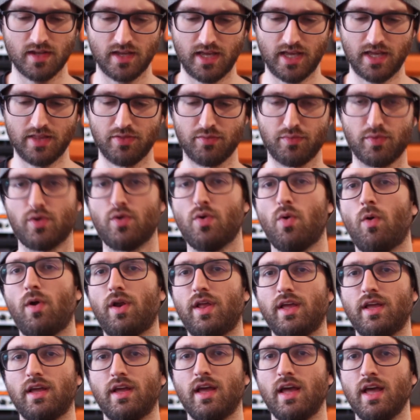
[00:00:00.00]
In the
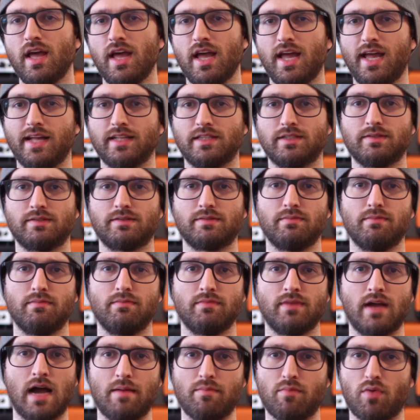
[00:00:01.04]
recording, it's
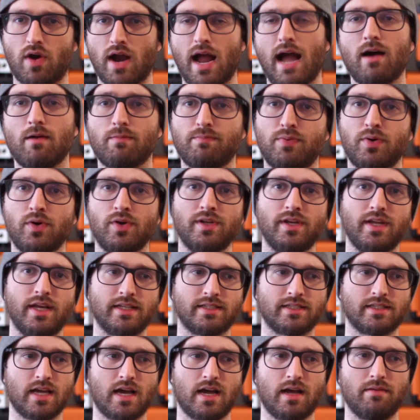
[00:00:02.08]
got more output,
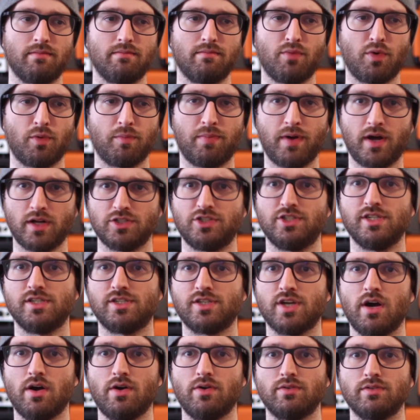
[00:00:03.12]
it's got more punchy
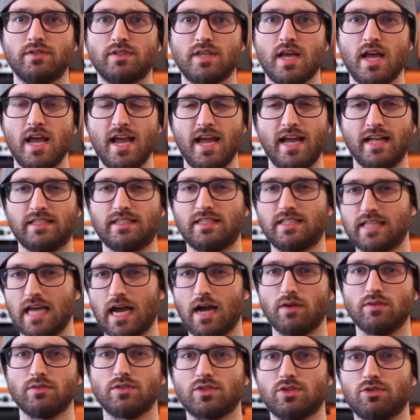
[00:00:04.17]
tones, it
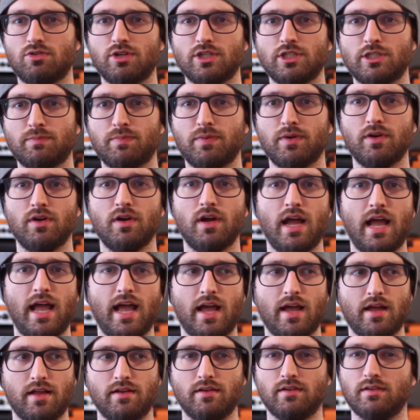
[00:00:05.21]
sounds crisper
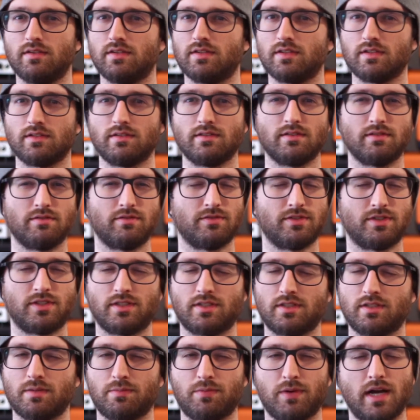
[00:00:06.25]
and
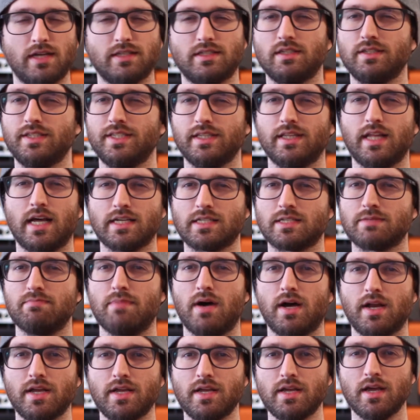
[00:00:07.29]
surprisingly less
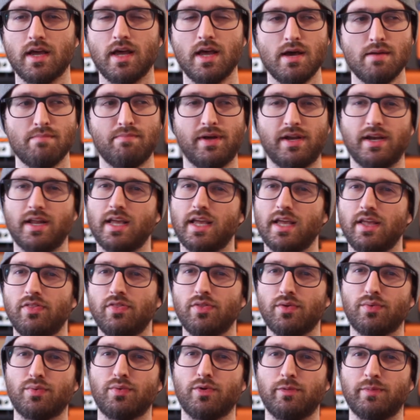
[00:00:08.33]
muddy, but in
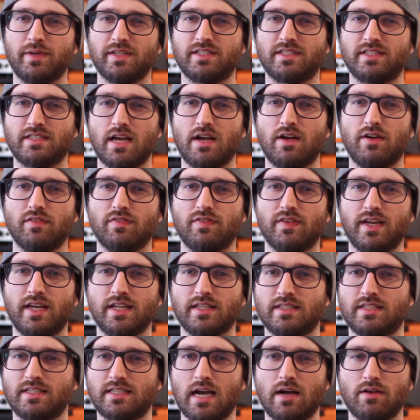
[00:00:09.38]
the room itself,
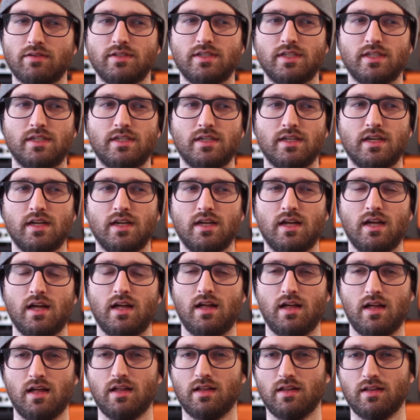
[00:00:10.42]
it sounded
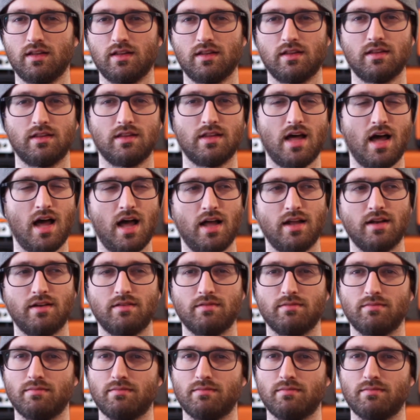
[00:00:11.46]
a lot